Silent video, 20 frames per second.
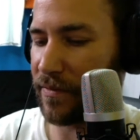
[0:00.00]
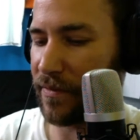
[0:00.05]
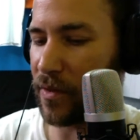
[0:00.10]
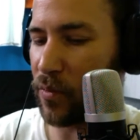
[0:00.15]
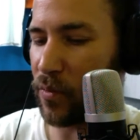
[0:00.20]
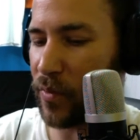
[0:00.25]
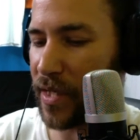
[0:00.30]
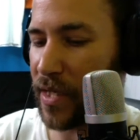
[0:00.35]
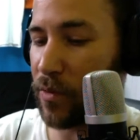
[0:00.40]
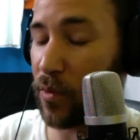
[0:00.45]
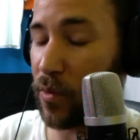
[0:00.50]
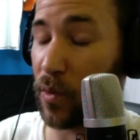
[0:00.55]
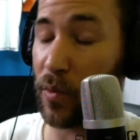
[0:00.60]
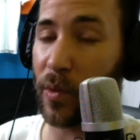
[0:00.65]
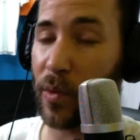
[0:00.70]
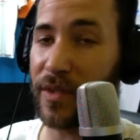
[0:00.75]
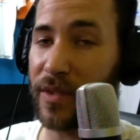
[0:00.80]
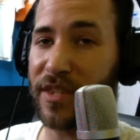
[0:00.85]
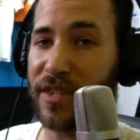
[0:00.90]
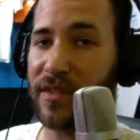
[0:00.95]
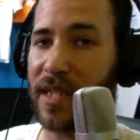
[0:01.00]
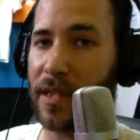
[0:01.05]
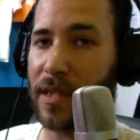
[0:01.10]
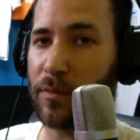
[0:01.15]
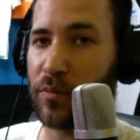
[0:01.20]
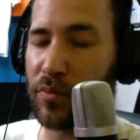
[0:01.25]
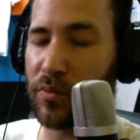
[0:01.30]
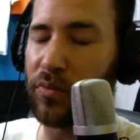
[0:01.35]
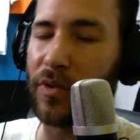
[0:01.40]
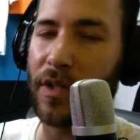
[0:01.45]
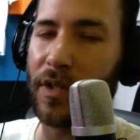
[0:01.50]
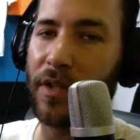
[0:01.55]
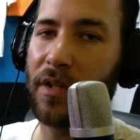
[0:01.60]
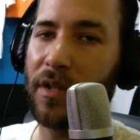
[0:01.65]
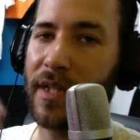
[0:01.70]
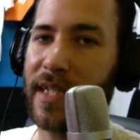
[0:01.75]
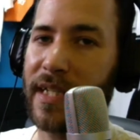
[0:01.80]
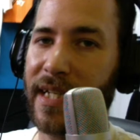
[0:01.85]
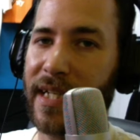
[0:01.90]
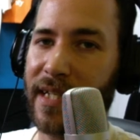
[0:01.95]
the week where we're just like
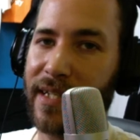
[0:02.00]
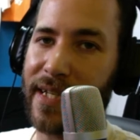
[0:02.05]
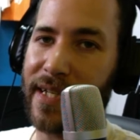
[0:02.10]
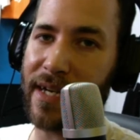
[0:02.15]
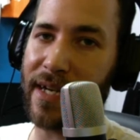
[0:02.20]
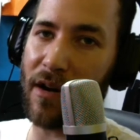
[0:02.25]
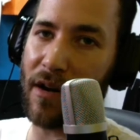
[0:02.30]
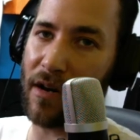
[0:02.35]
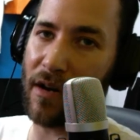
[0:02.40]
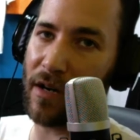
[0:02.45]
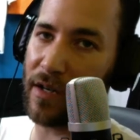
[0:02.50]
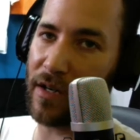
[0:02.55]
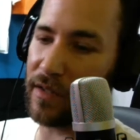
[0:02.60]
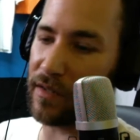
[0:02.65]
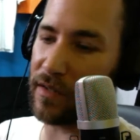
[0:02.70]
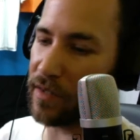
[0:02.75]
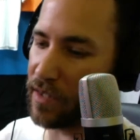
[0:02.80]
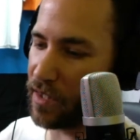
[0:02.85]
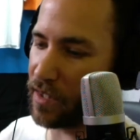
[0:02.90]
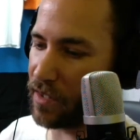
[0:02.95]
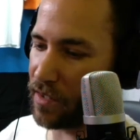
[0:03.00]
really hitting it hard